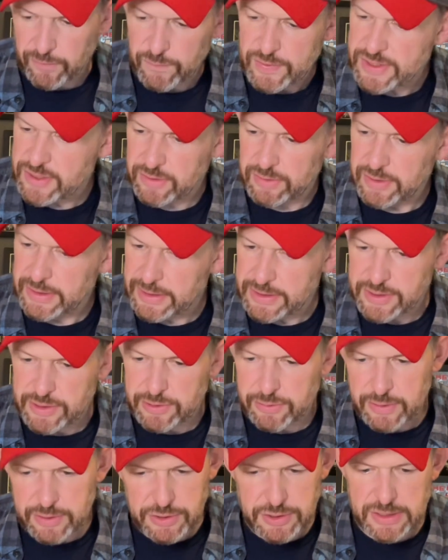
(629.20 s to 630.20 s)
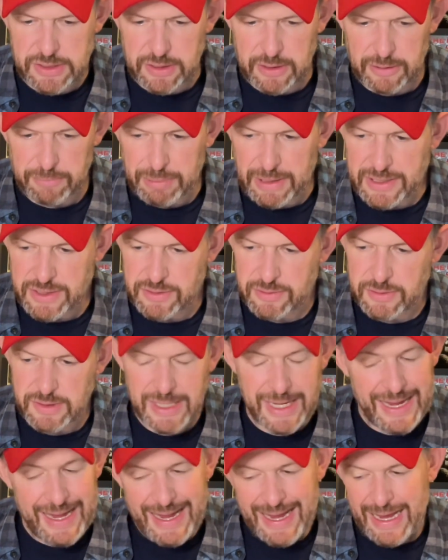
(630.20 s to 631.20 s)
physical inks to it, just the pencils.
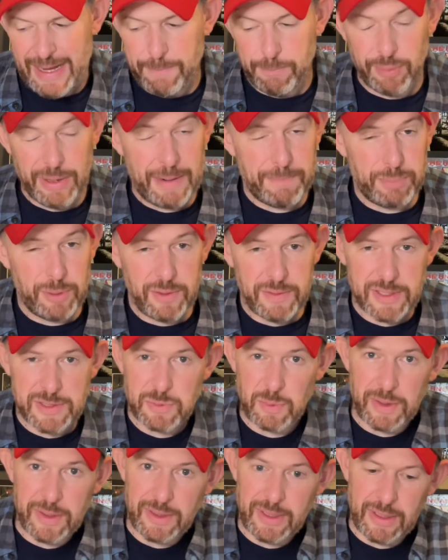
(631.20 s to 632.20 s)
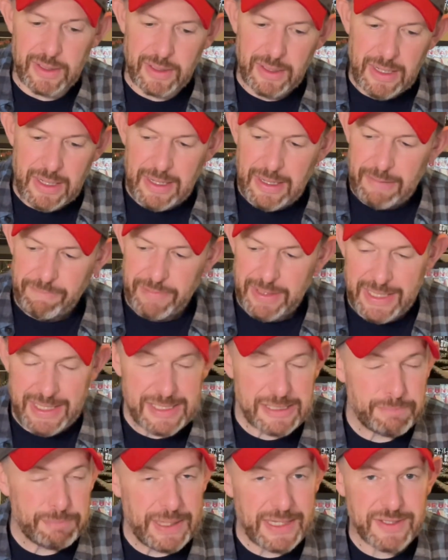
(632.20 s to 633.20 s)
And Brett Booth is one that
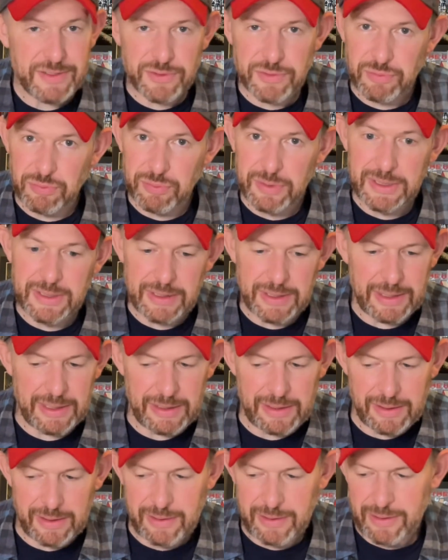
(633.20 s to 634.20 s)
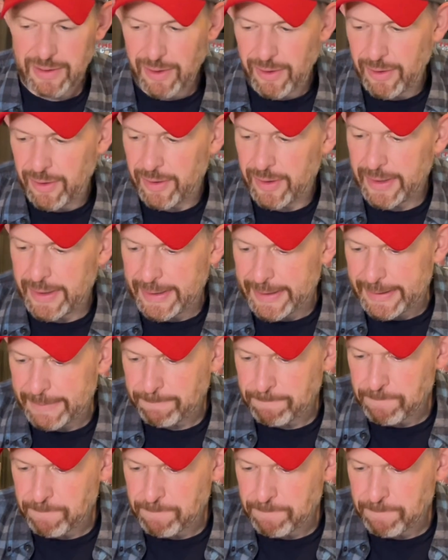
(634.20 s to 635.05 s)
his pencils really are.